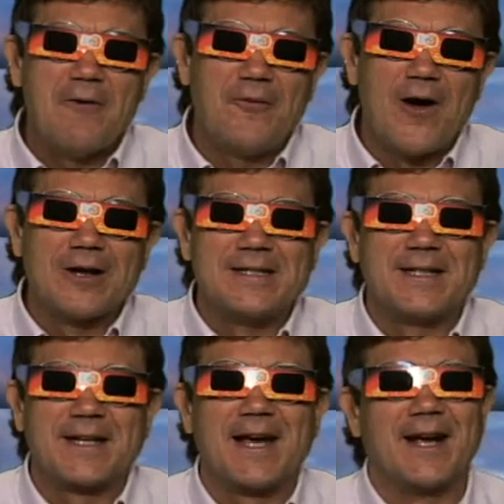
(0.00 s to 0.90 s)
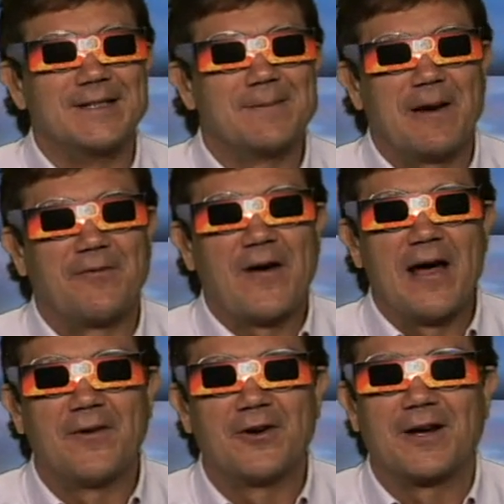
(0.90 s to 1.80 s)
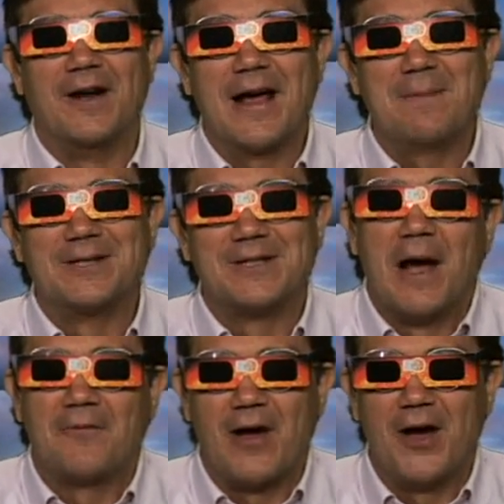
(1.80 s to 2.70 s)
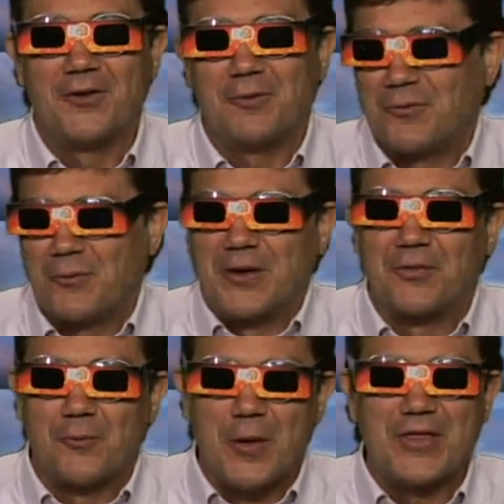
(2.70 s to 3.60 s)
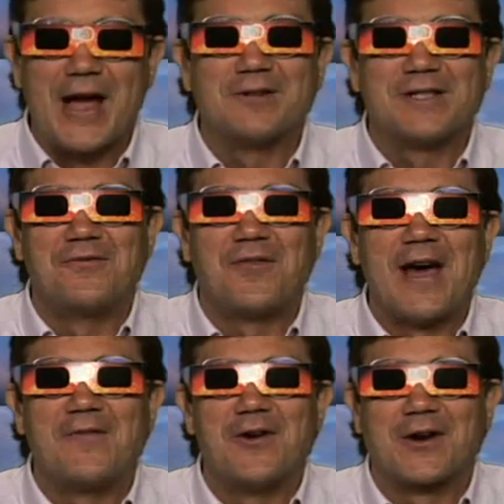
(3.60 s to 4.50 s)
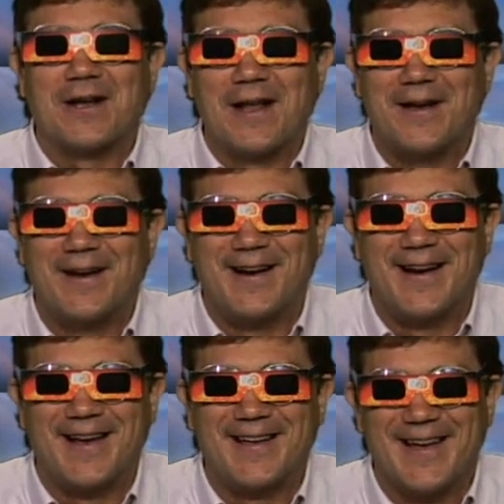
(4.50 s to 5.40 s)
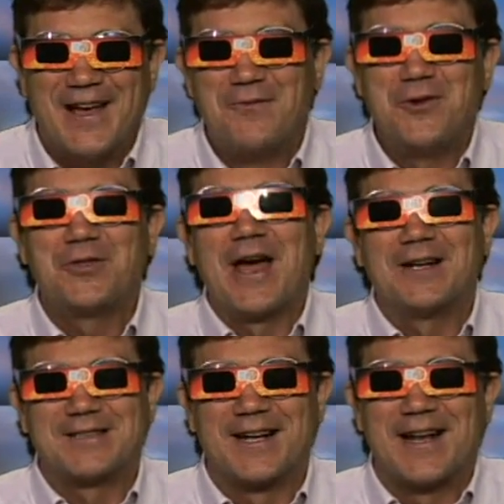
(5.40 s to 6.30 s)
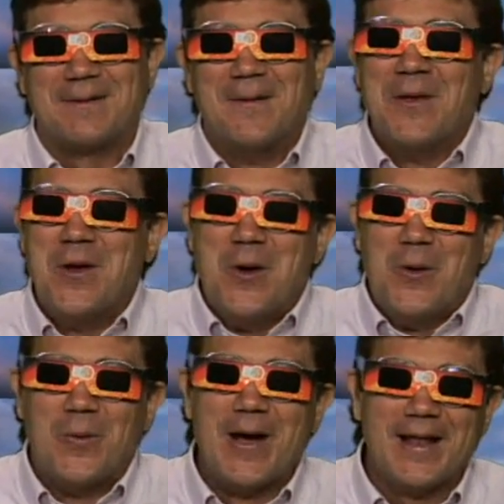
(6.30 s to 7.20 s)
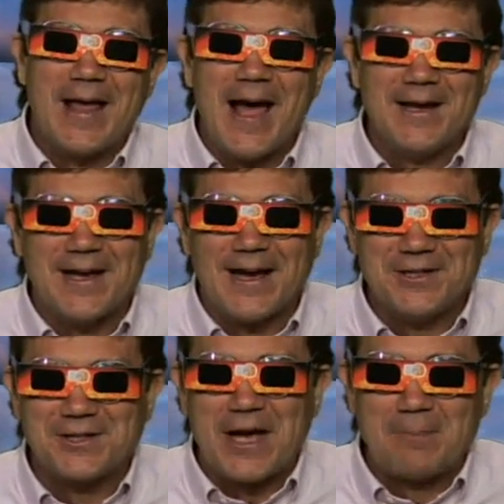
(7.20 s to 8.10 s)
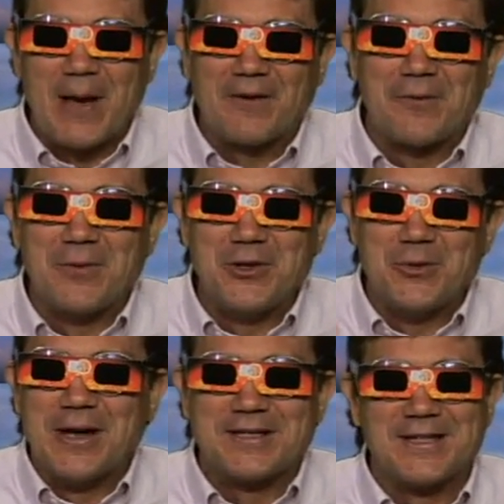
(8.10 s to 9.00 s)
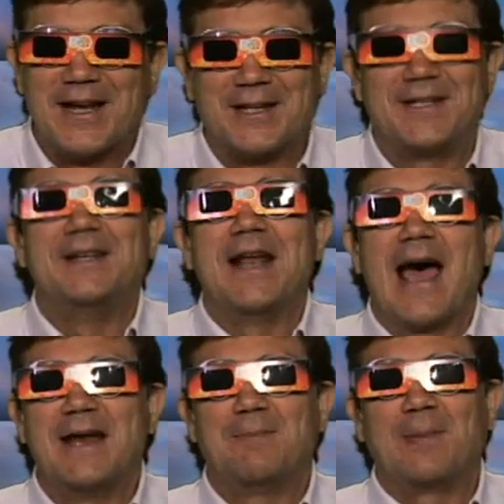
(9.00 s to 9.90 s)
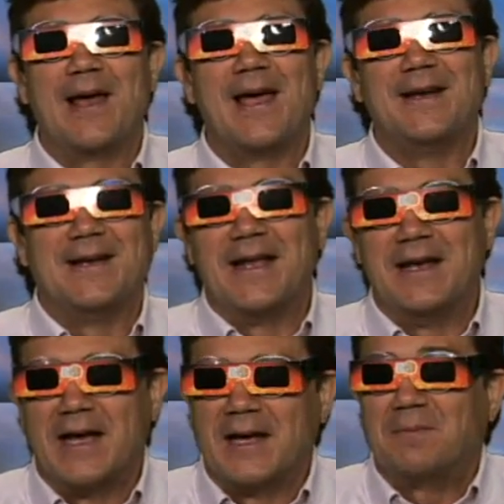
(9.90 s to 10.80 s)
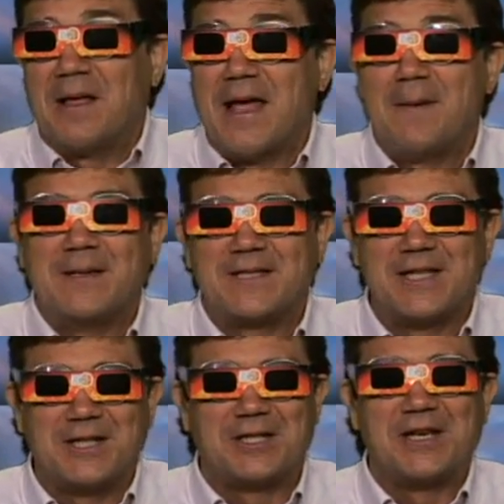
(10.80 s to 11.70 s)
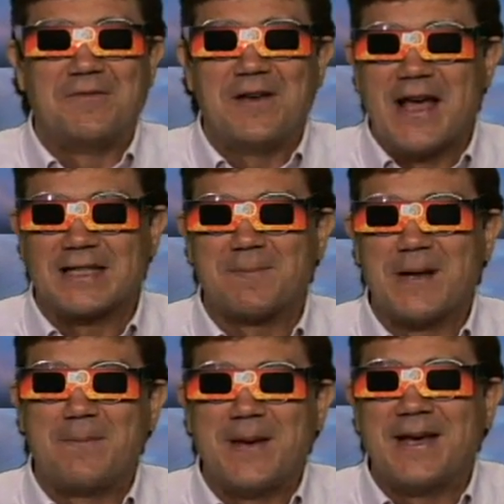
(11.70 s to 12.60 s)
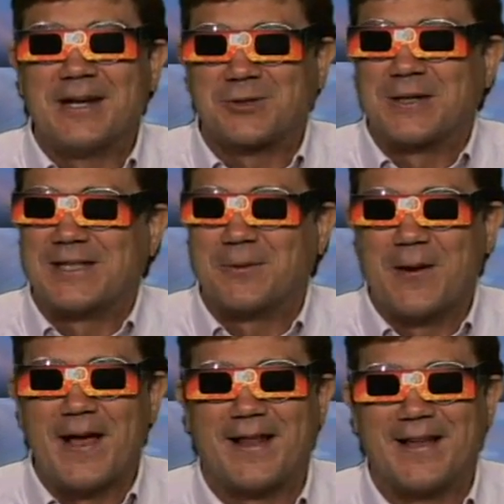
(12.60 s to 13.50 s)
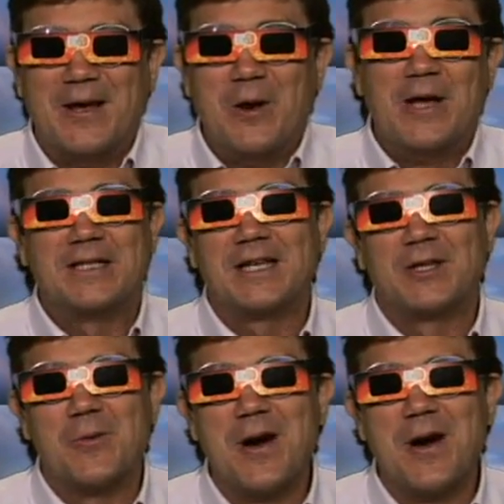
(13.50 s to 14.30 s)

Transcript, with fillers: how far is it to Cairns? About 500 kilometers. 100. 500, 1, about 2,000, I think. a few thousand kilometers. Well, I, I just got back from the U.S. and I didn't hadn't planned, and uh, ABC TV asked me to be here, so I said, "Well, it's either